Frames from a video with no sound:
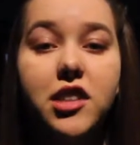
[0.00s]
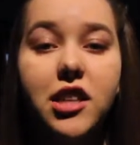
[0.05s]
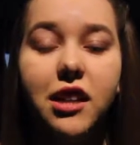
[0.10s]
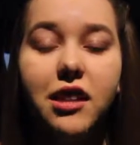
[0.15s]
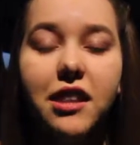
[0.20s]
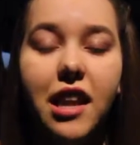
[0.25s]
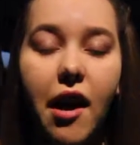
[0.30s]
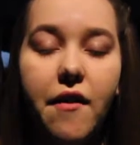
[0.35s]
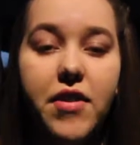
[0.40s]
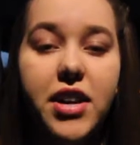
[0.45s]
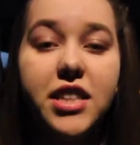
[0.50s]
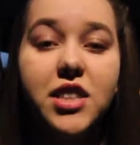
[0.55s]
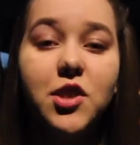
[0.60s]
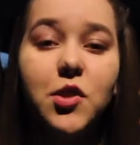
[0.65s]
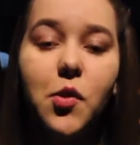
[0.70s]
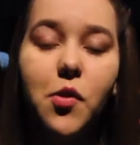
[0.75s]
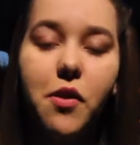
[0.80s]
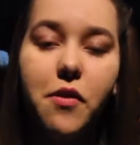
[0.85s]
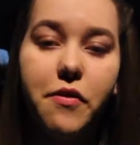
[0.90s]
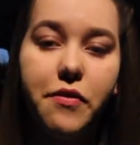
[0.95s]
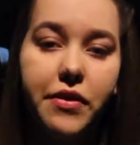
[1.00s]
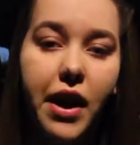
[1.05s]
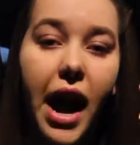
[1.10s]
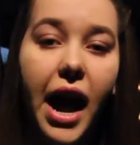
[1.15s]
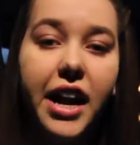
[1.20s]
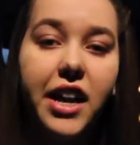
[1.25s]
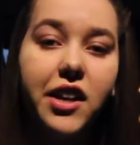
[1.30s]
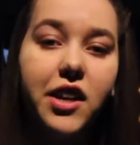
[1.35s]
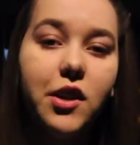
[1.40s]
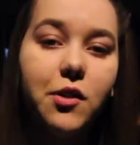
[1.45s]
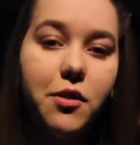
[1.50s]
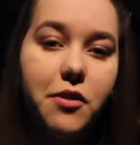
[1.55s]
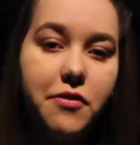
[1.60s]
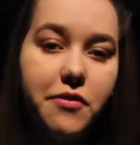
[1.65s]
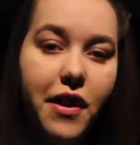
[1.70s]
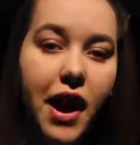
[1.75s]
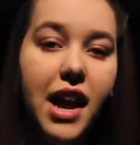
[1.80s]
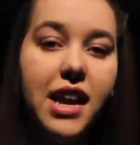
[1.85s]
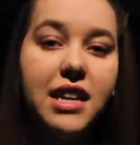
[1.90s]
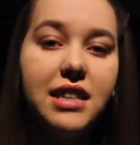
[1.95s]
to love us through the fire and
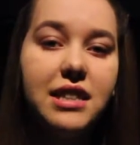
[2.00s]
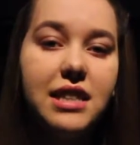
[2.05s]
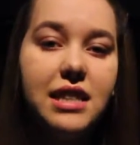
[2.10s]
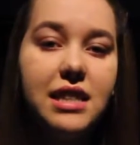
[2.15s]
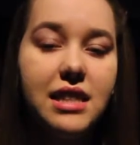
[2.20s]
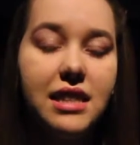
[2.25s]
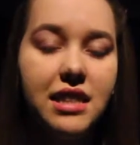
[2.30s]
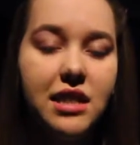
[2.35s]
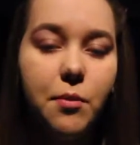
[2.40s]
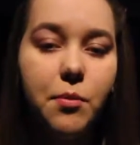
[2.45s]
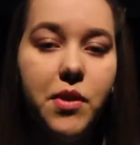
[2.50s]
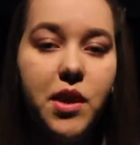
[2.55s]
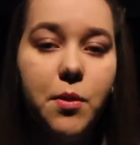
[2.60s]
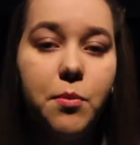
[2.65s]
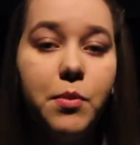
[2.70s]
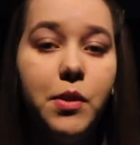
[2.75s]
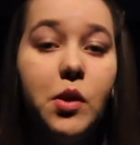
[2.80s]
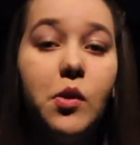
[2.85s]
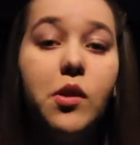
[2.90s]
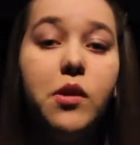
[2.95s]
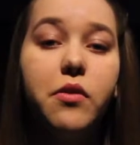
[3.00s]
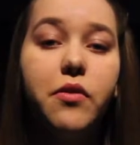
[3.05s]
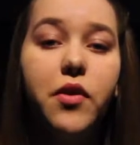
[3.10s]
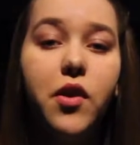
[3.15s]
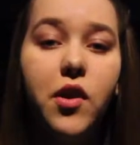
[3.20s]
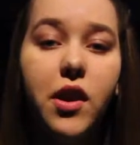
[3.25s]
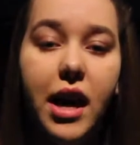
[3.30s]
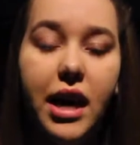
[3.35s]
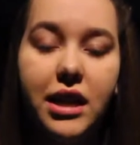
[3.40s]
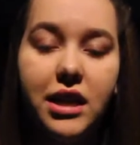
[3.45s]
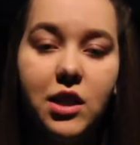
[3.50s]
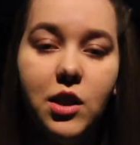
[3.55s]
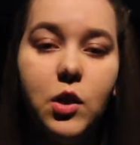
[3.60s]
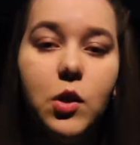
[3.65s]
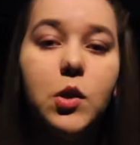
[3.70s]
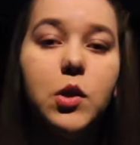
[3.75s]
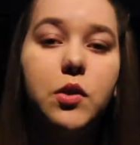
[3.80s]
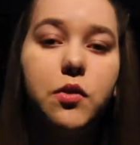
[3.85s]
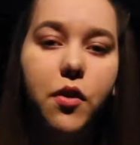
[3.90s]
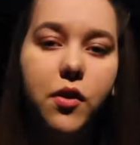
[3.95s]
refine us into something beautiful and
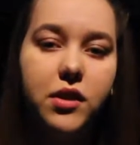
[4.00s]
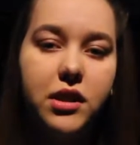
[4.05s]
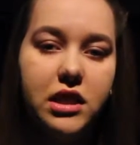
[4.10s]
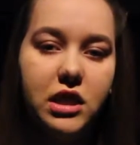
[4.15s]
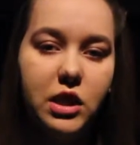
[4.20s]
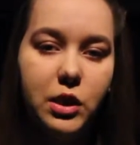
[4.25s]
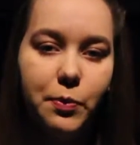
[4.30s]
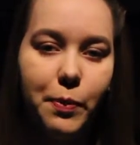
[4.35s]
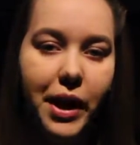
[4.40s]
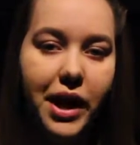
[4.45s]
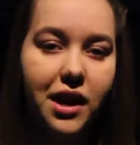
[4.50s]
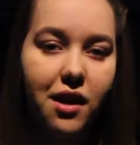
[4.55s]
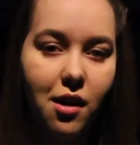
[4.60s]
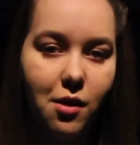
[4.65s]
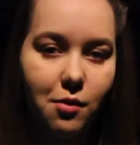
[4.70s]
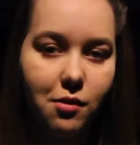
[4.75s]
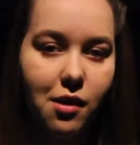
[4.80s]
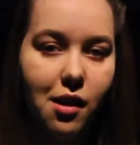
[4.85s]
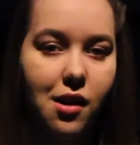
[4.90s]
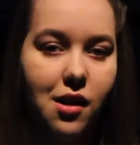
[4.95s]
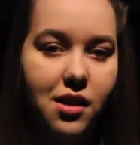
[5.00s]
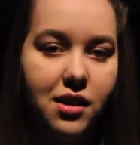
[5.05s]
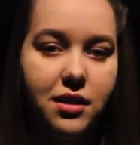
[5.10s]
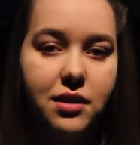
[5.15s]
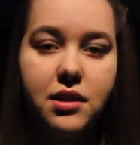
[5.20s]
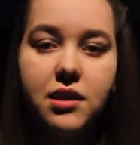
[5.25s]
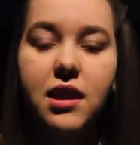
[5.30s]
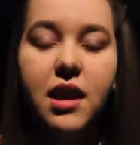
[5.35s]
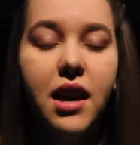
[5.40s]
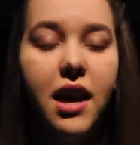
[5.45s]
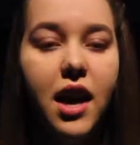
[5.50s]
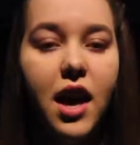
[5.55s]
useful despite our wrongs?